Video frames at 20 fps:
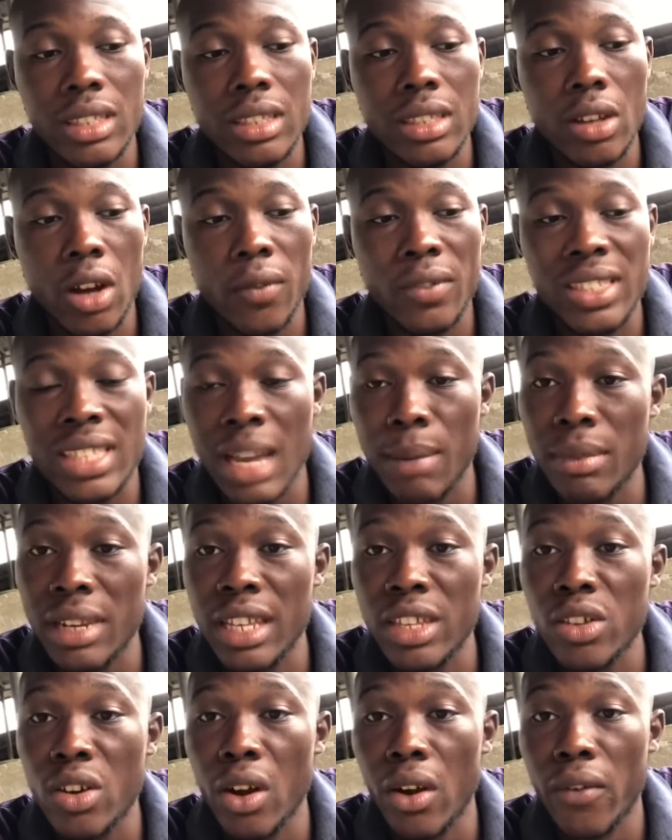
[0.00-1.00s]
determining
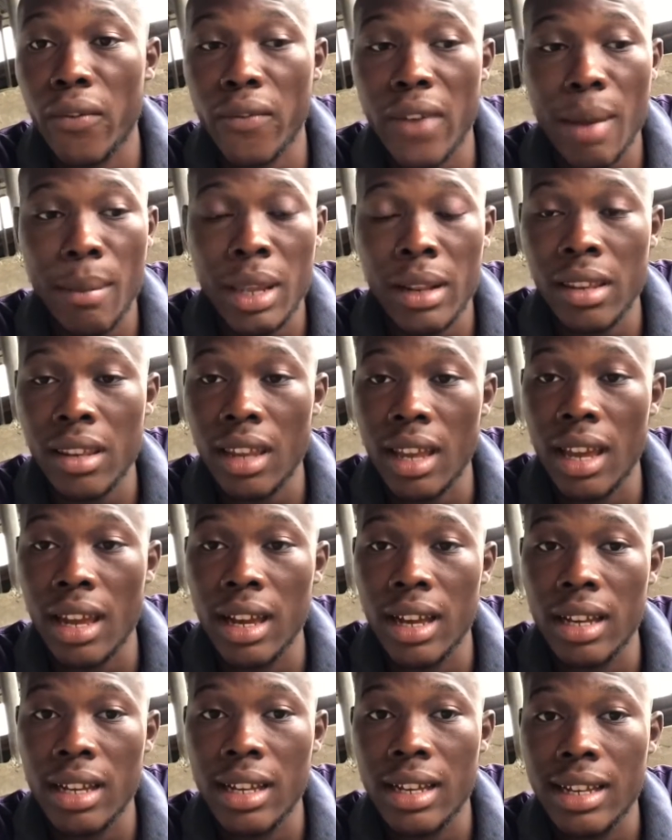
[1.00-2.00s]
your farming
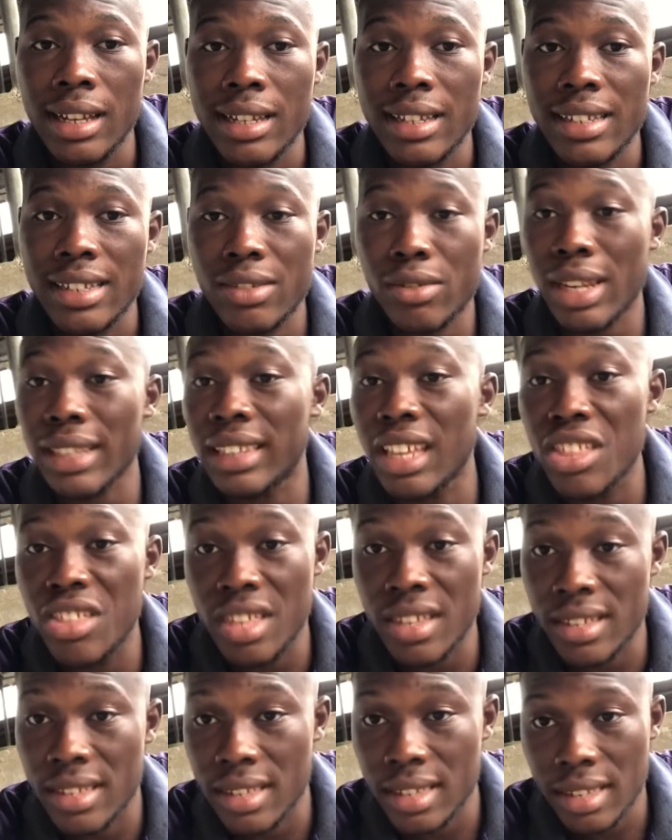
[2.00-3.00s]

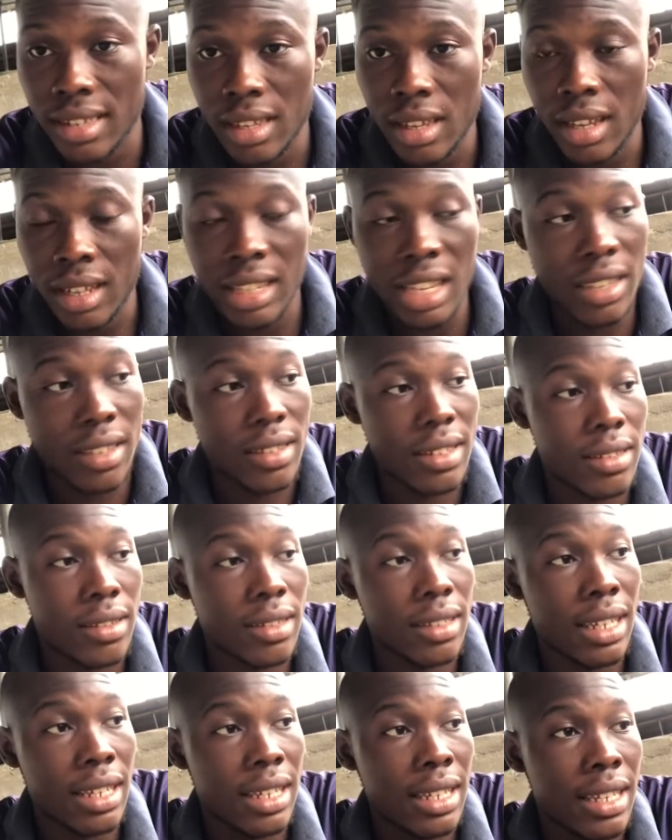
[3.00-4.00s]
strategies,
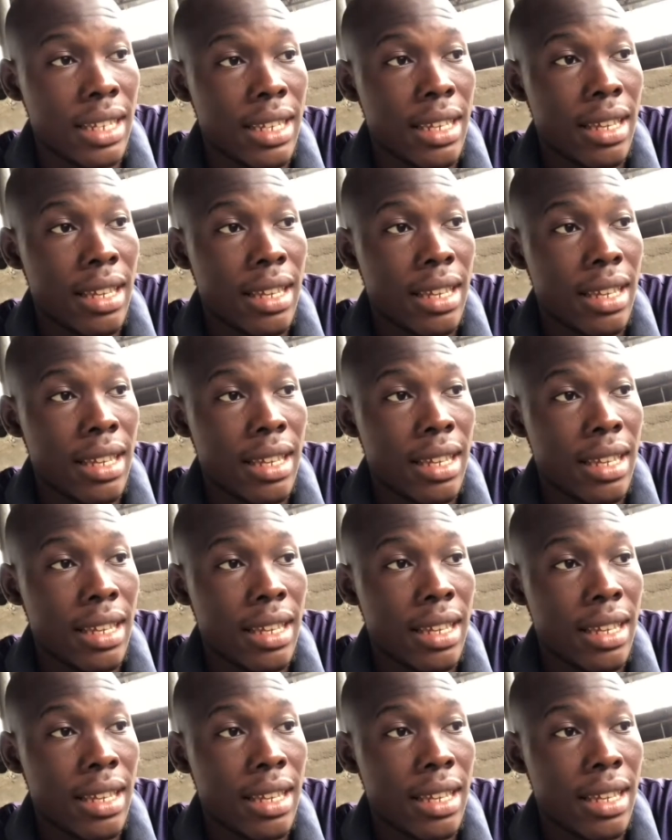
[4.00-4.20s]
the